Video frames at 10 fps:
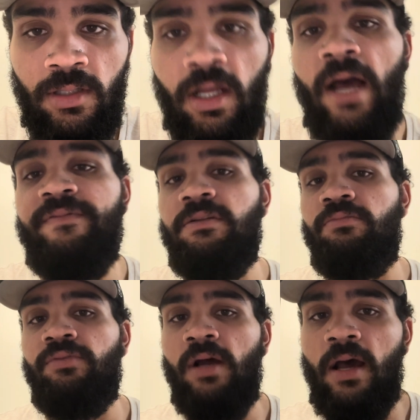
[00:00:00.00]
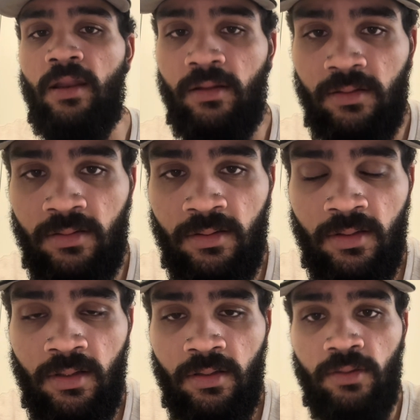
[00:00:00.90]
Have some pride.
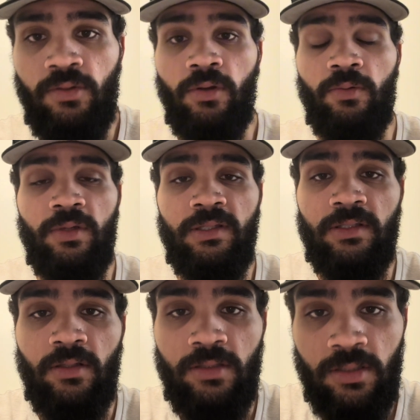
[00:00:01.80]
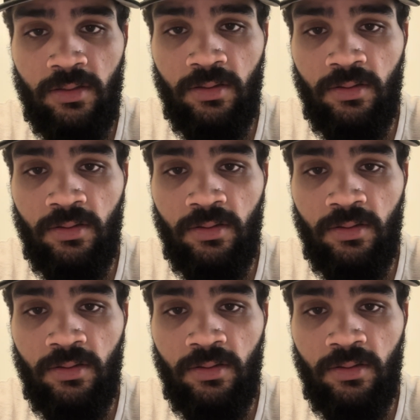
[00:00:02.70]
Do your research.